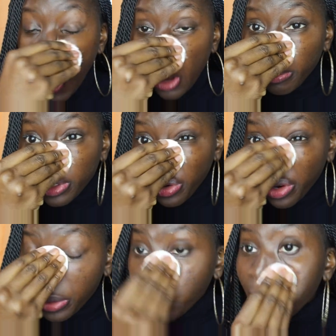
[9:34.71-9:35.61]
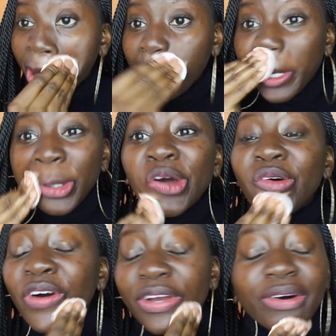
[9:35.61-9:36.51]
almond oil coconut
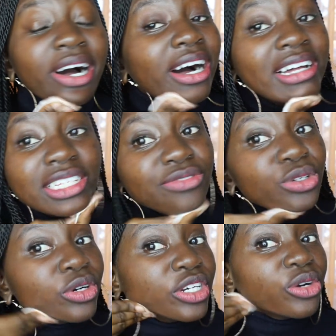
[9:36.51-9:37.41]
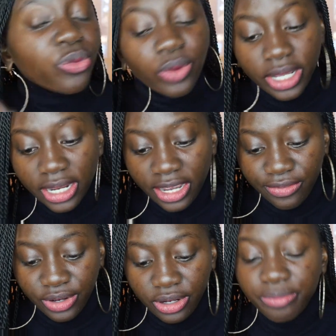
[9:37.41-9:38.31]
oil olive oil
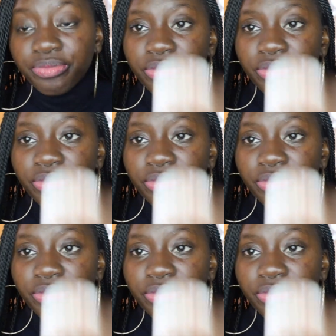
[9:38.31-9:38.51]
whatever